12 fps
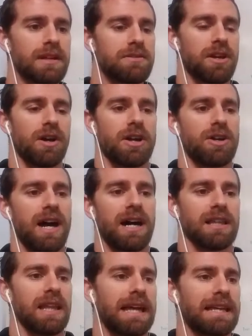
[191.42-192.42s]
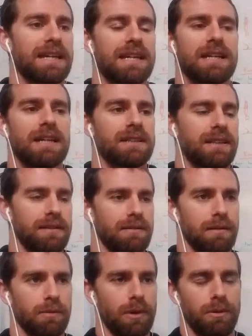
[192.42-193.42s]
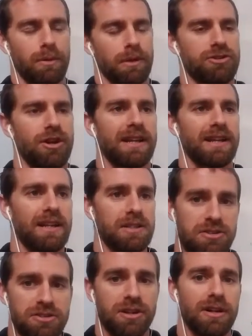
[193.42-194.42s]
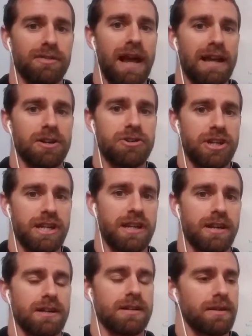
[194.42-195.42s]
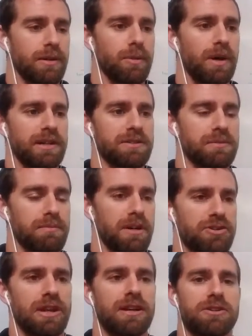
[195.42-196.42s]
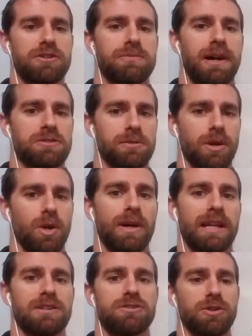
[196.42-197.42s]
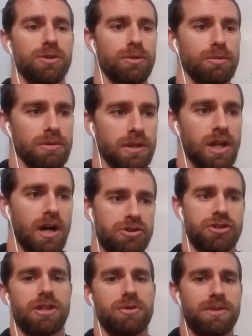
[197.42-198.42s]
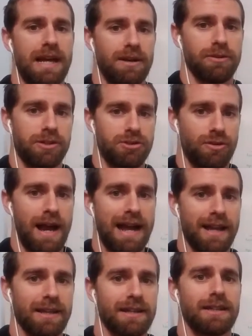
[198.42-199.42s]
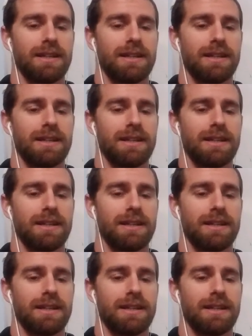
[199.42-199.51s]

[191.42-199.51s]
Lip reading: So you're not like, we're trying to conserve energy here. You want as much energy as possible going into launching you down the track.